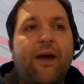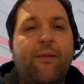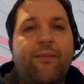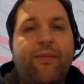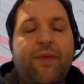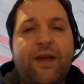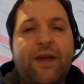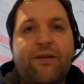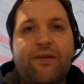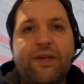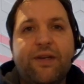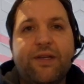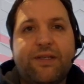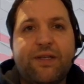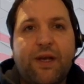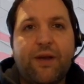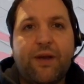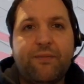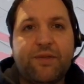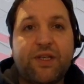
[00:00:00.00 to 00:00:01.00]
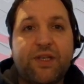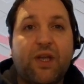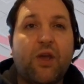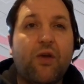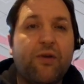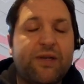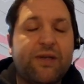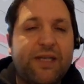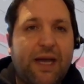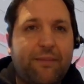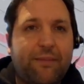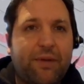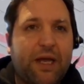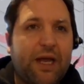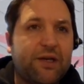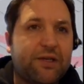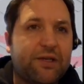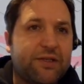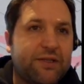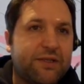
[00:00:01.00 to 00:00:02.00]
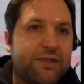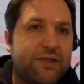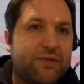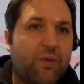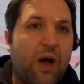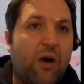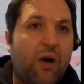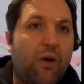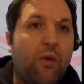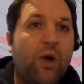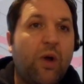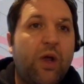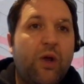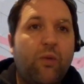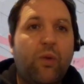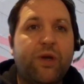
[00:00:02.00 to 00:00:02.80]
There is security applications as well,